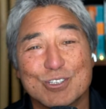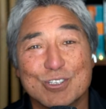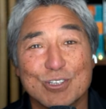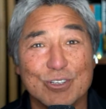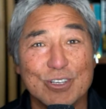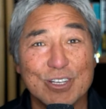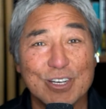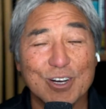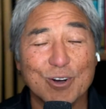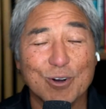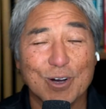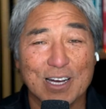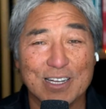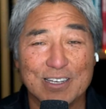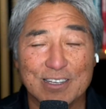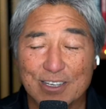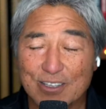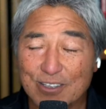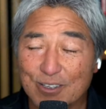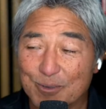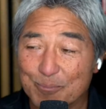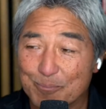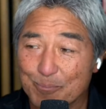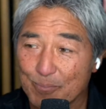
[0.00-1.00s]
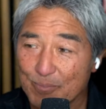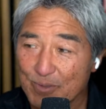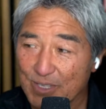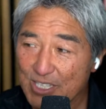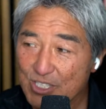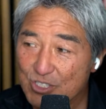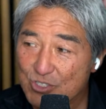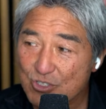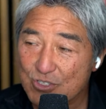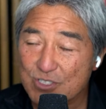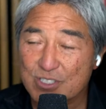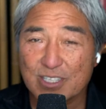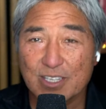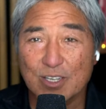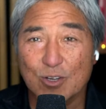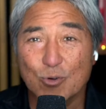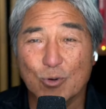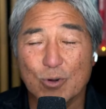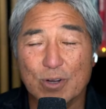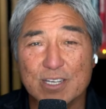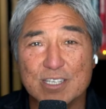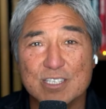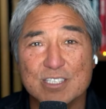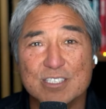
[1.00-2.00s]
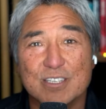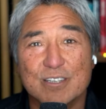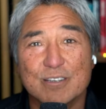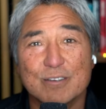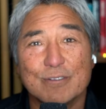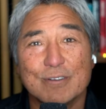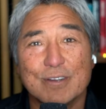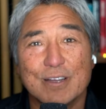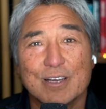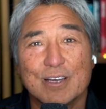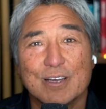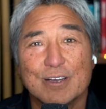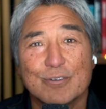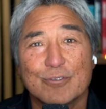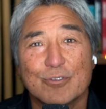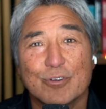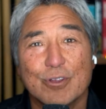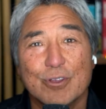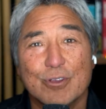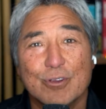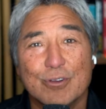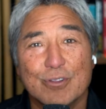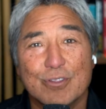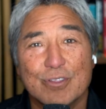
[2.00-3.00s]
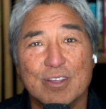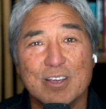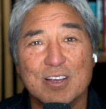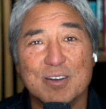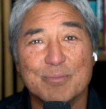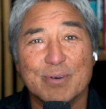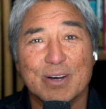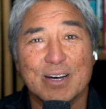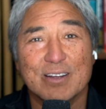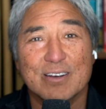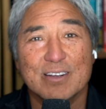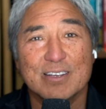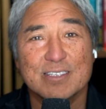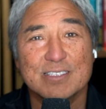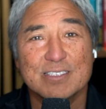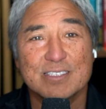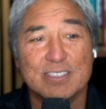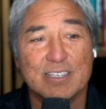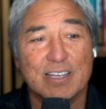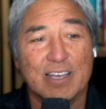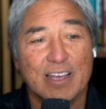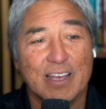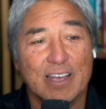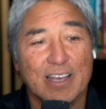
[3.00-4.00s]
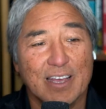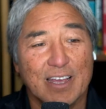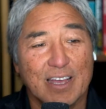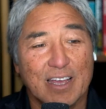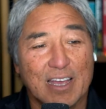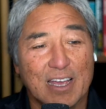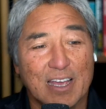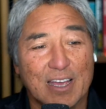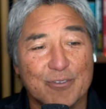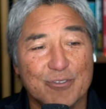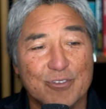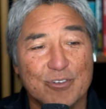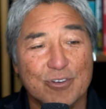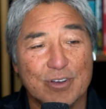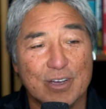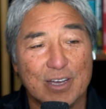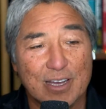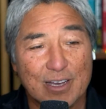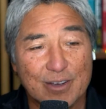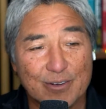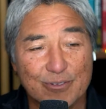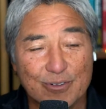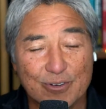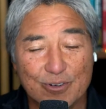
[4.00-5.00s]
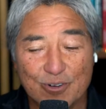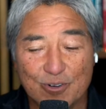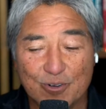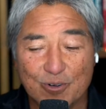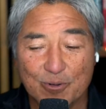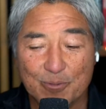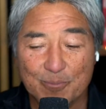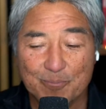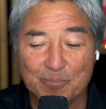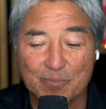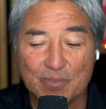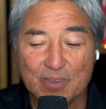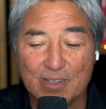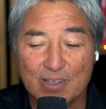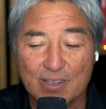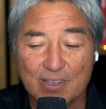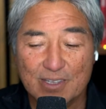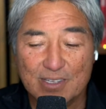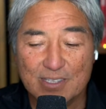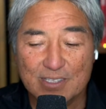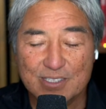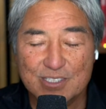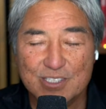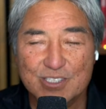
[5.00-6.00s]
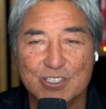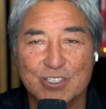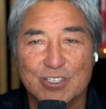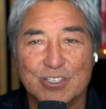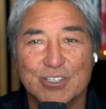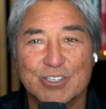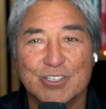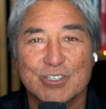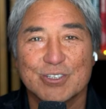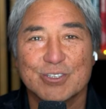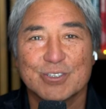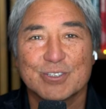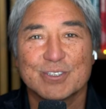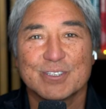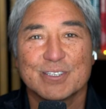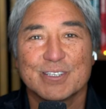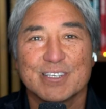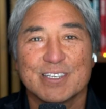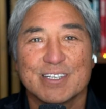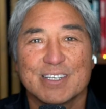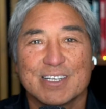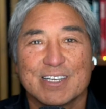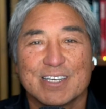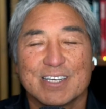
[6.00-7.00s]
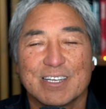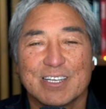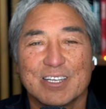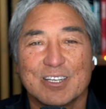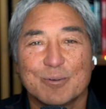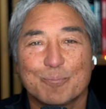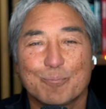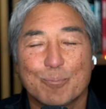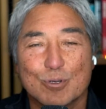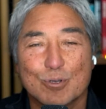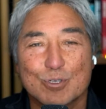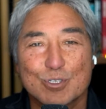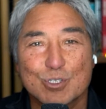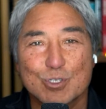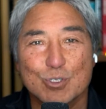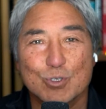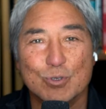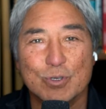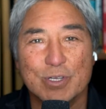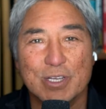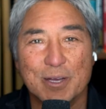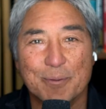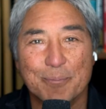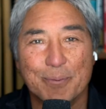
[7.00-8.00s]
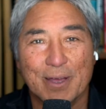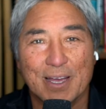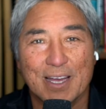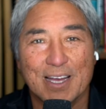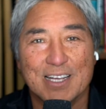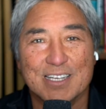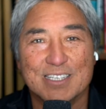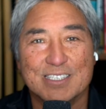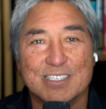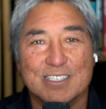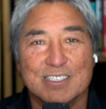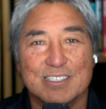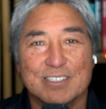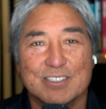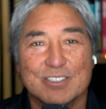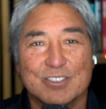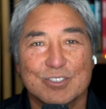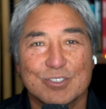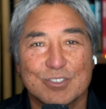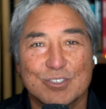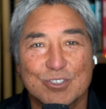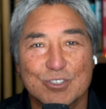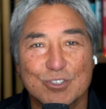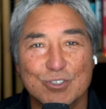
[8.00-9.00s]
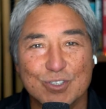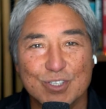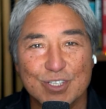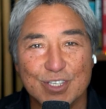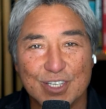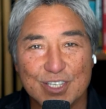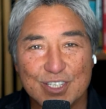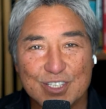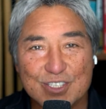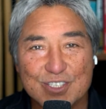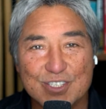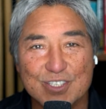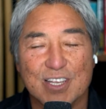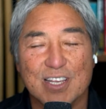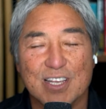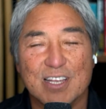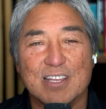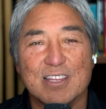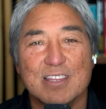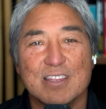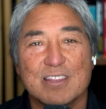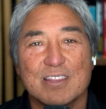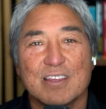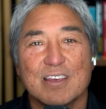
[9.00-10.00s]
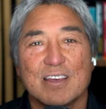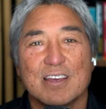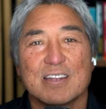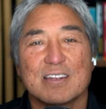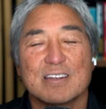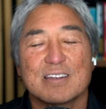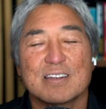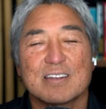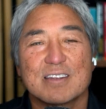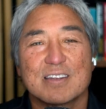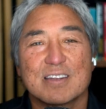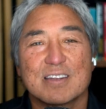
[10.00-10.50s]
So, another interesting question for you to think about is, have you ever considered, pursuing a passion to the extent that